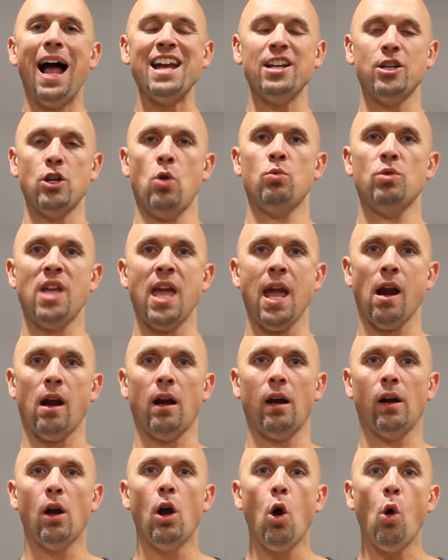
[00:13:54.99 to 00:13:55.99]
I don't
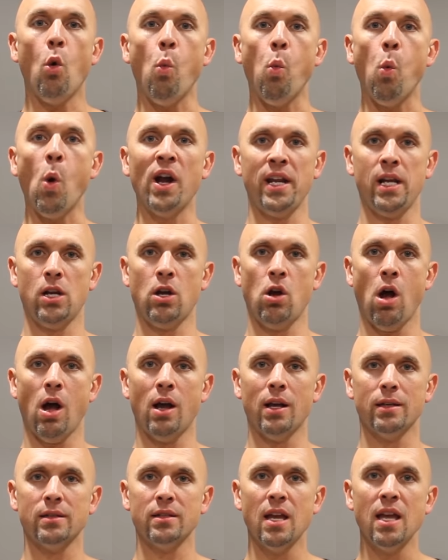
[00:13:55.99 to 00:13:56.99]
care what it
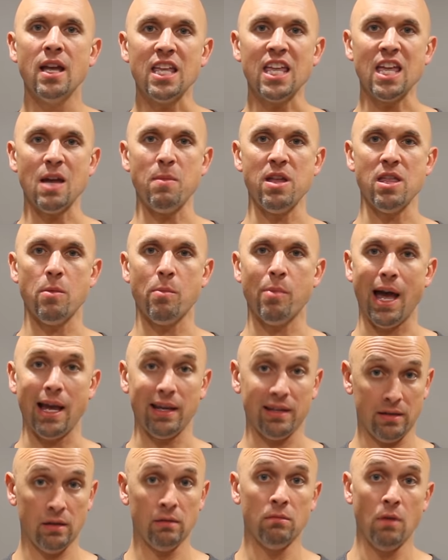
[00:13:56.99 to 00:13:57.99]
costs, give me the
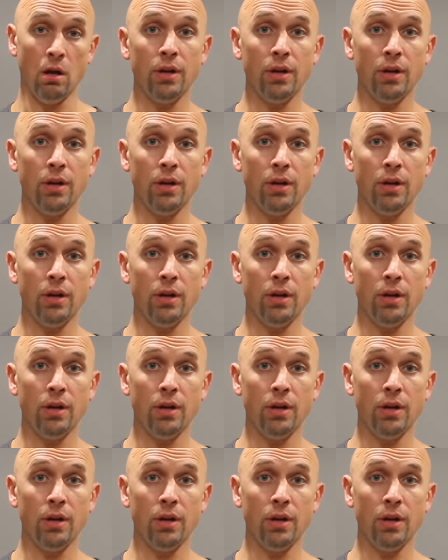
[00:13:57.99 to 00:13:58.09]
best.